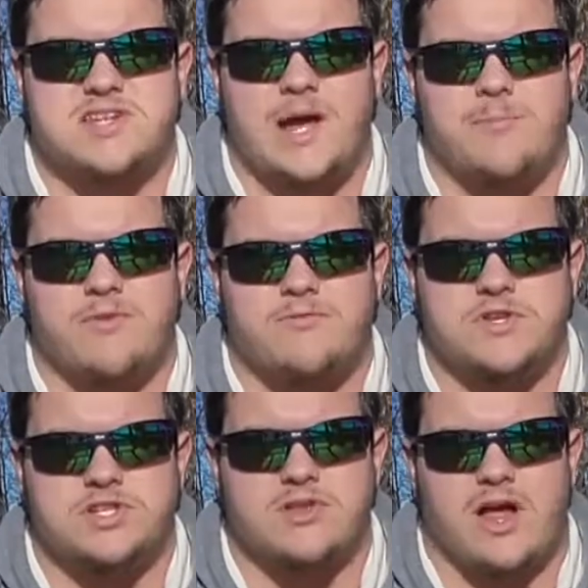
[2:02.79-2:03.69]
type of
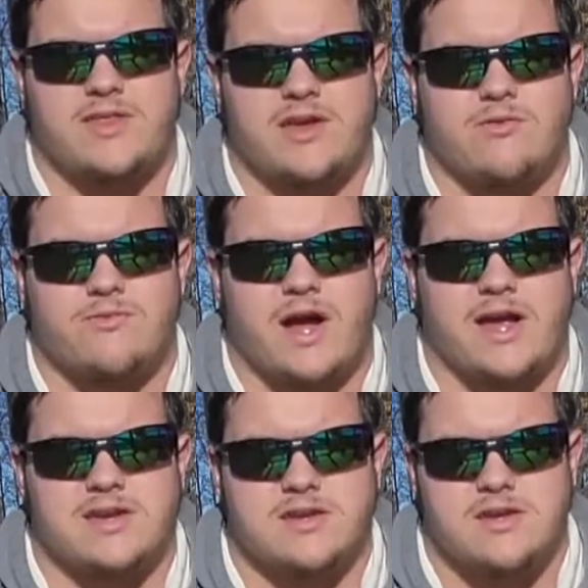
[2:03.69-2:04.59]
fishing line that you'll
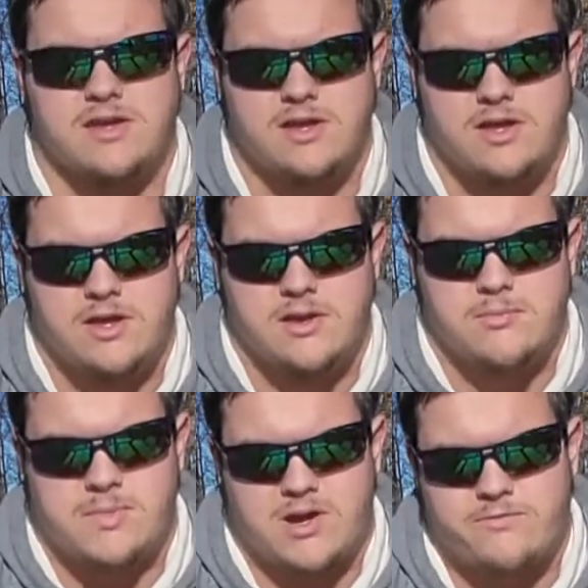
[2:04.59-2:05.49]
find.
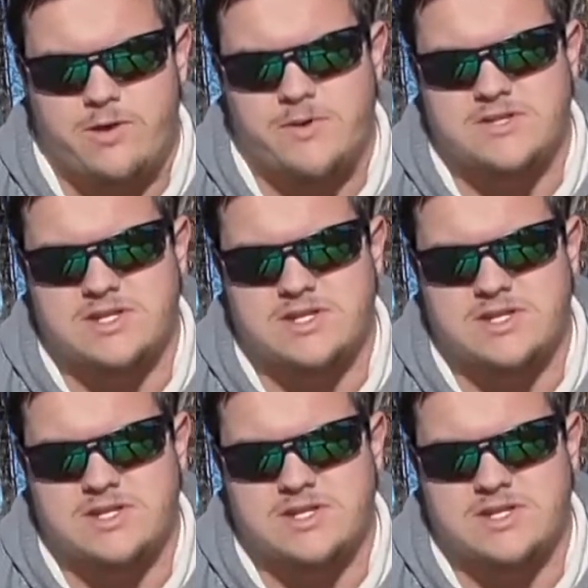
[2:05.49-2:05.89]
Monofilament